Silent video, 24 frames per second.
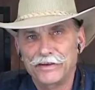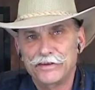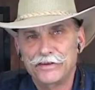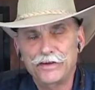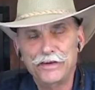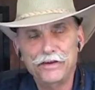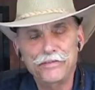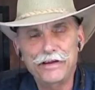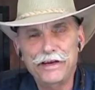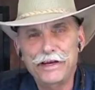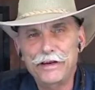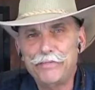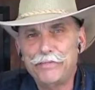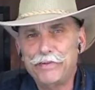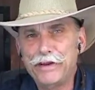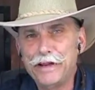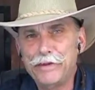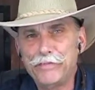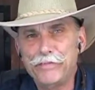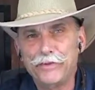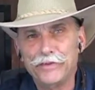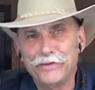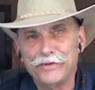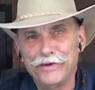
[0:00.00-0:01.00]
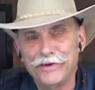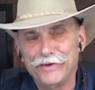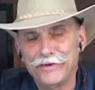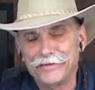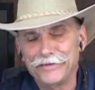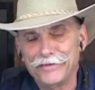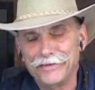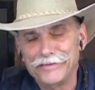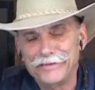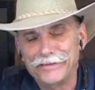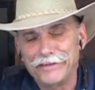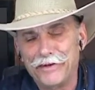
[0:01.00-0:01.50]
Too many people, you know,
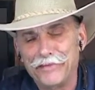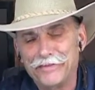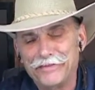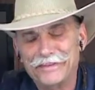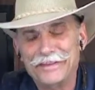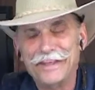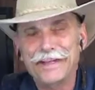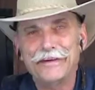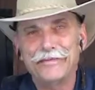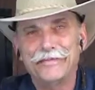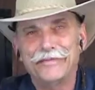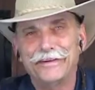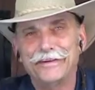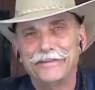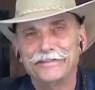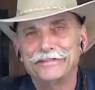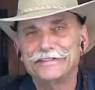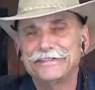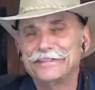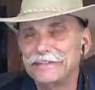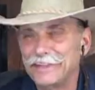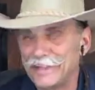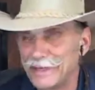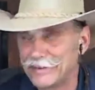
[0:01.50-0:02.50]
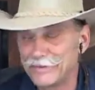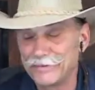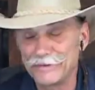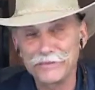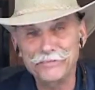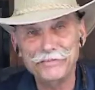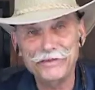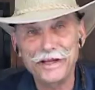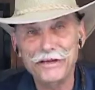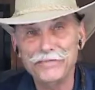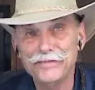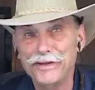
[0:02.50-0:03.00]
just don't think, you know,
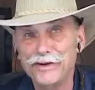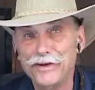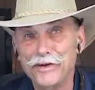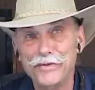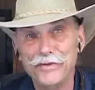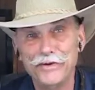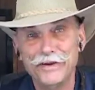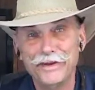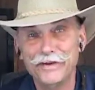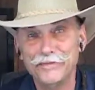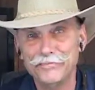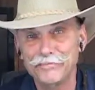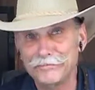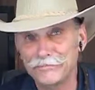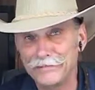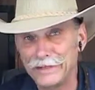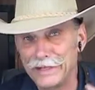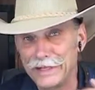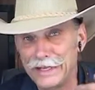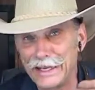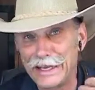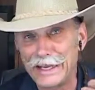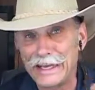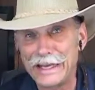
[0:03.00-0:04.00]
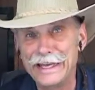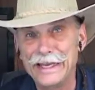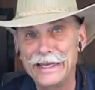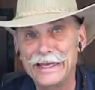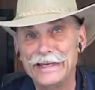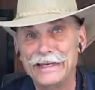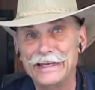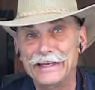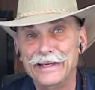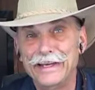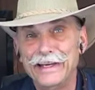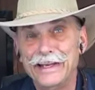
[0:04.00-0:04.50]
sometimes they don't get think
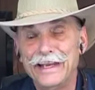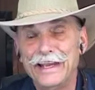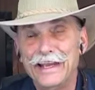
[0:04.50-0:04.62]
ahead.